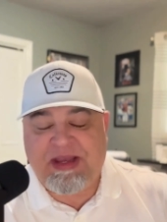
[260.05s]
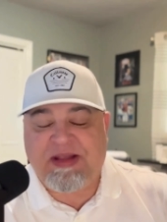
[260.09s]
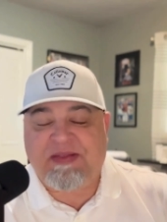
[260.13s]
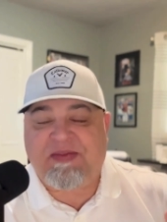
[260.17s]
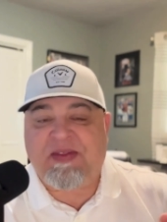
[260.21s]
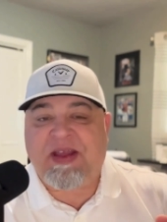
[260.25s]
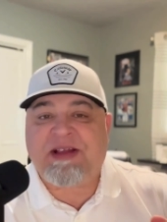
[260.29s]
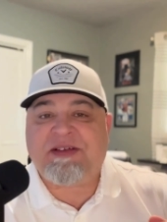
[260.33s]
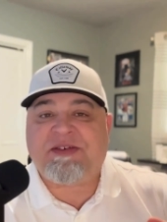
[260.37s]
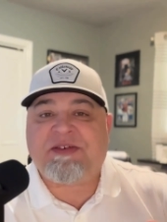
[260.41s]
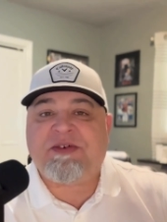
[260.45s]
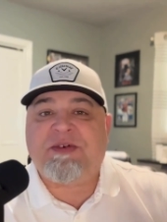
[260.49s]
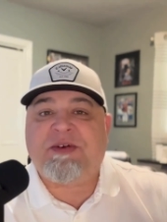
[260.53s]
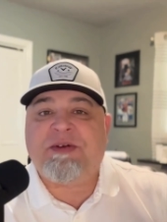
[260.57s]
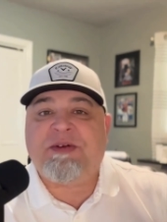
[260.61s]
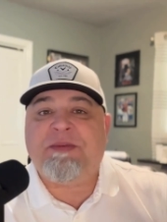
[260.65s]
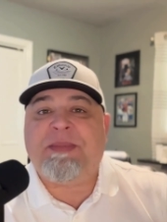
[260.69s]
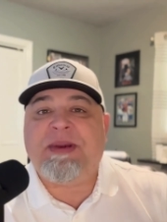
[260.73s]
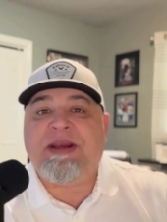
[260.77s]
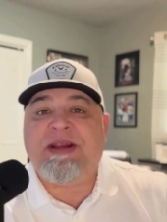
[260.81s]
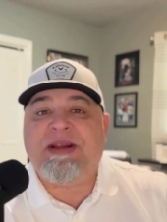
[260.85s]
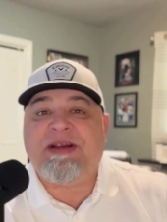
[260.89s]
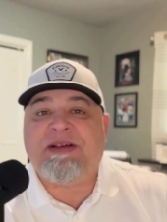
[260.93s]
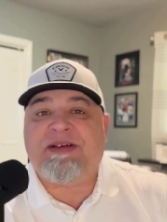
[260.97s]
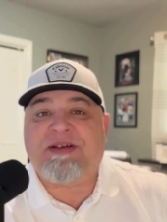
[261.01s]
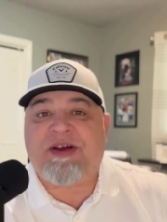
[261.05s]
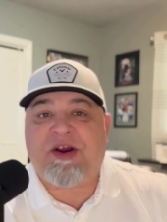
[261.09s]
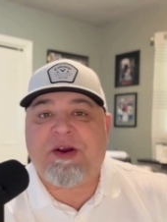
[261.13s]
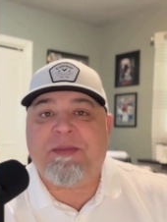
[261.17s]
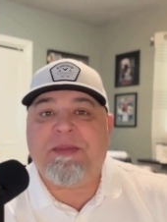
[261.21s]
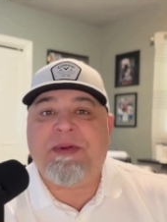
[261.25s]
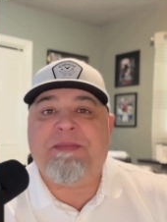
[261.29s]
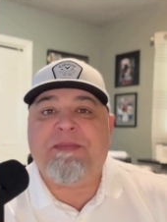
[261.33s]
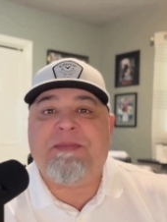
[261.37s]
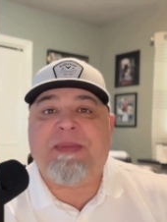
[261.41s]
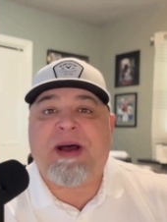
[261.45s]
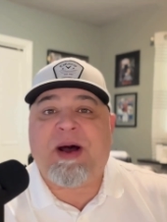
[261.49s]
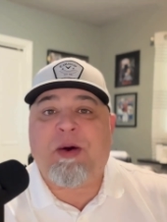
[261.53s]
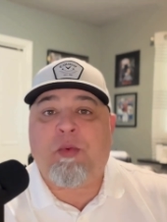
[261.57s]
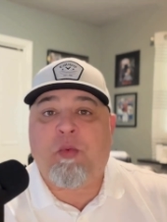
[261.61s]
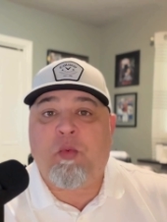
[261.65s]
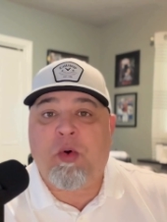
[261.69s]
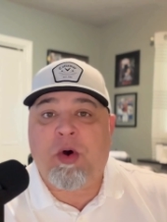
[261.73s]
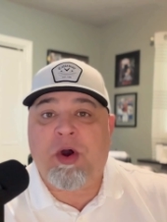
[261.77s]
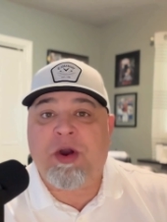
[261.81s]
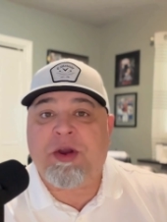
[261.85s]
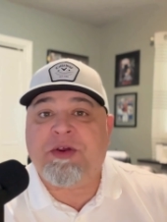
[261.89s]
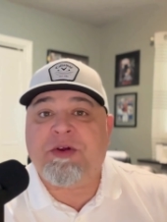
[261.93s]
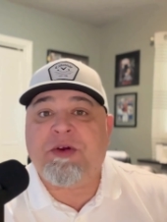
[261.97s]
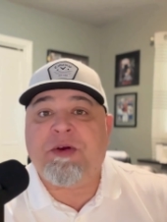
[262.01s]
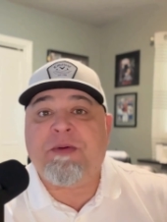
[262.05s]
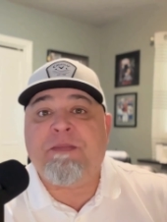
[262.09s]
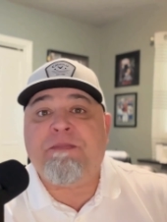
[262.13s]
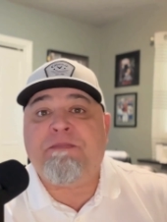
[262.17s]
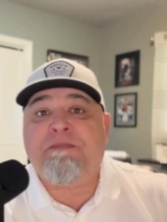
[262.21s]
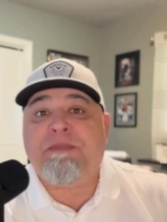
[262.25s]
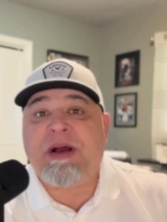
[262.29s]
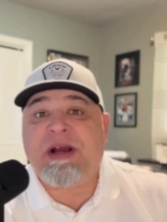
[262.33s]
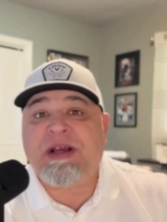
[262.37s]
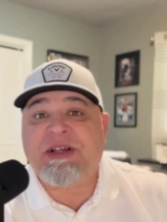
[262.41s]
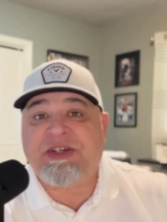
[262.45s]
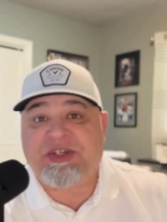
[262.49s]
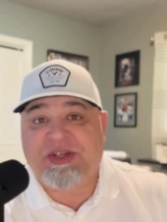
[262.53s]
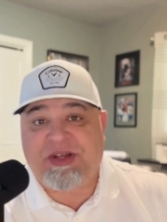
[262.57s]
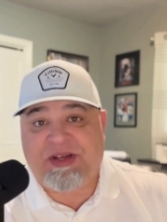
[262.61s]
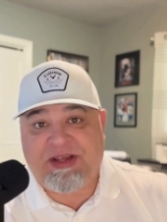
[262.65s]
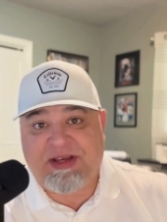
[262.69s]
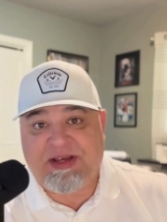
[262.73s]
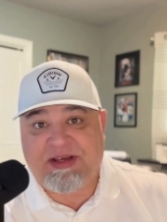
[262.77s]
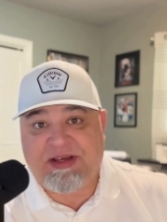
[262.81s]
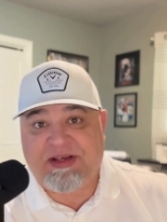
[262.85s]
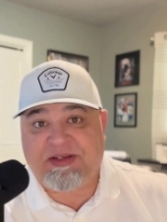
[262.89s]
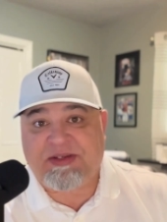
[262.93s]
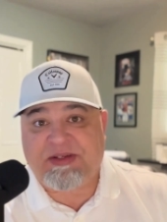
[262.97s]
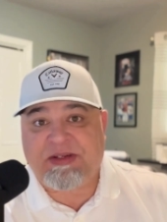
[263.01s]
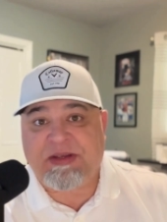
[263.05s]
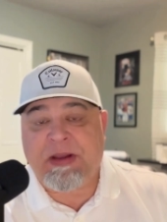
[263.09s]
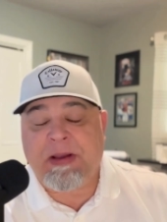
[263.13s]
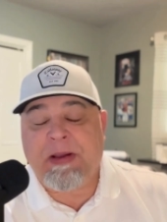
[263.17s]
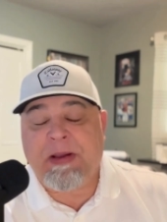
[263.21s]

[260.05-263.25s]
and that's going to be determined by what your budget is.